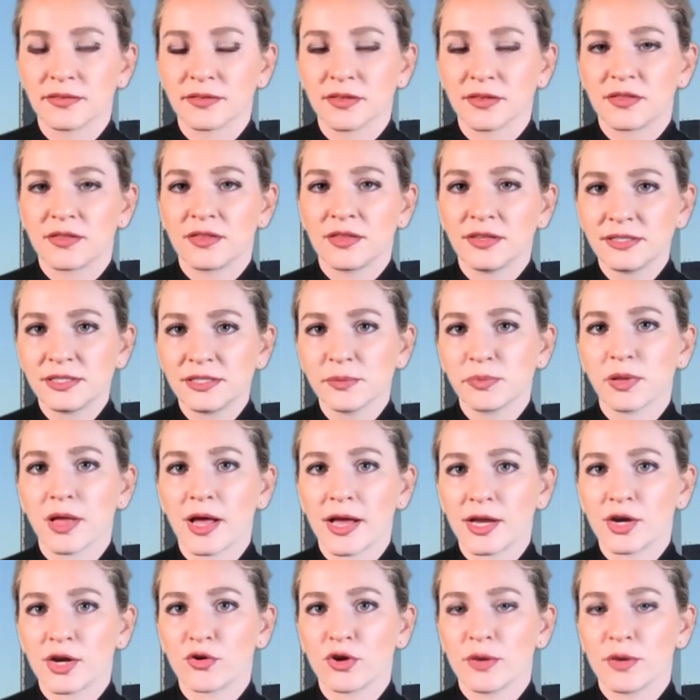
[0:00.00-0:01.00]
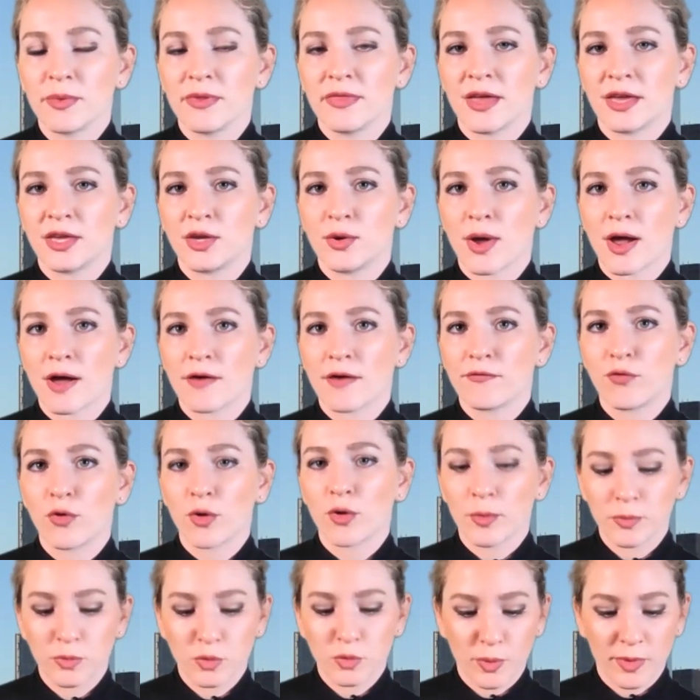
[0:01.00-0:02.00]
This supply agreement that you have
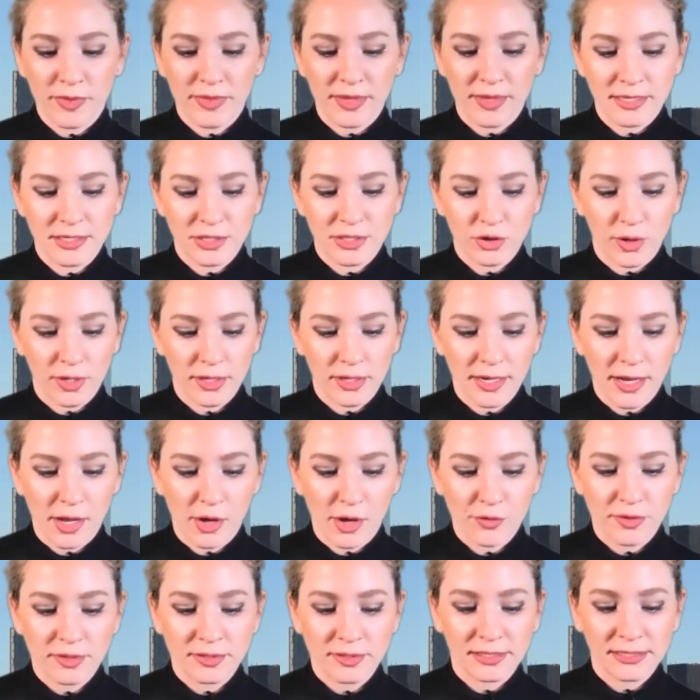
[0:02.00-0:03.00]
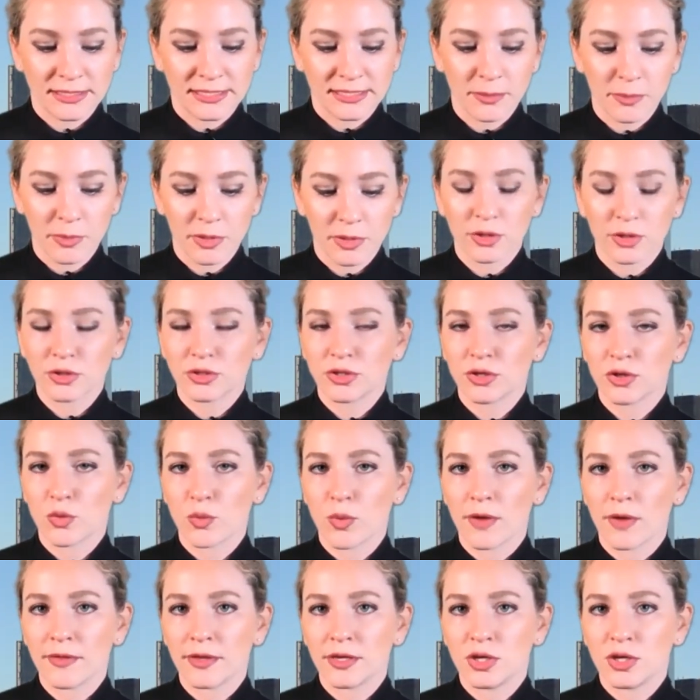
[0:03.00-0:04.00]
formed with Integrated Health, is it similar to the
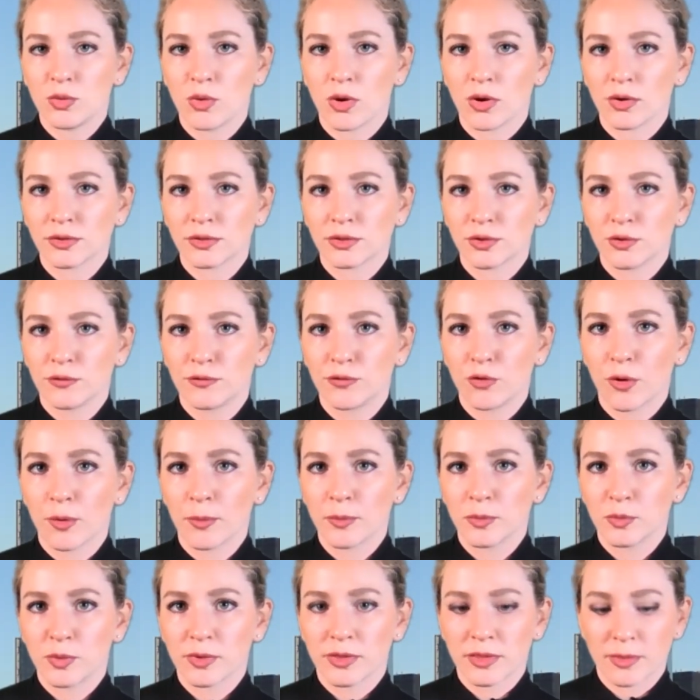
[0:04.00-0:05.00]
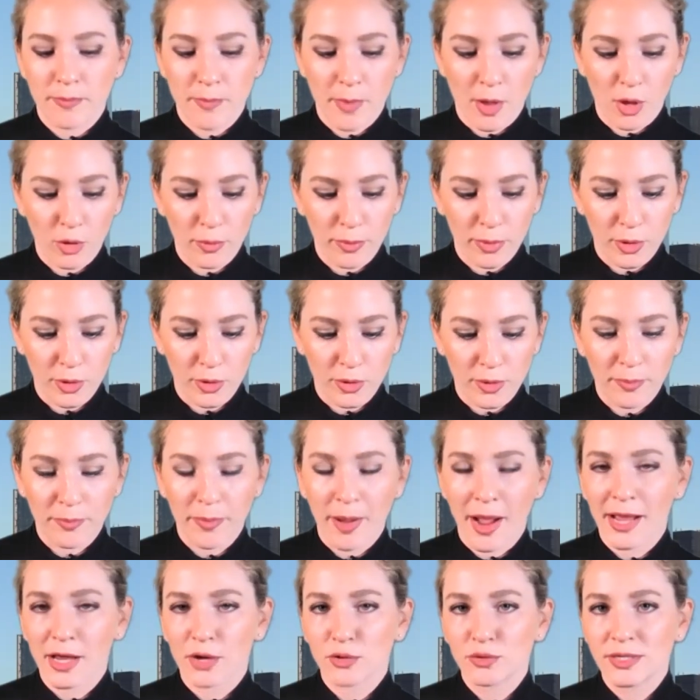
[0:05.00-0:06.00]
one that you also formed with the Melbourne
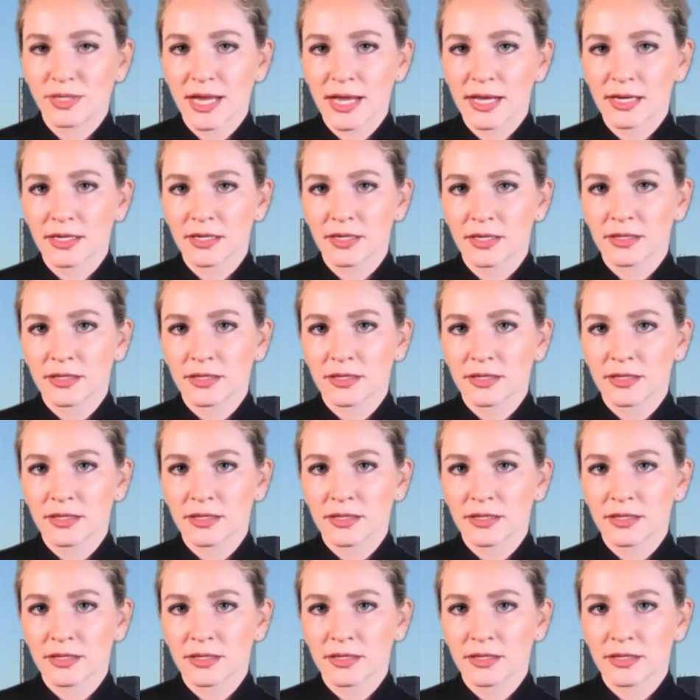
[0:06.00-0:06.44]
Biotech?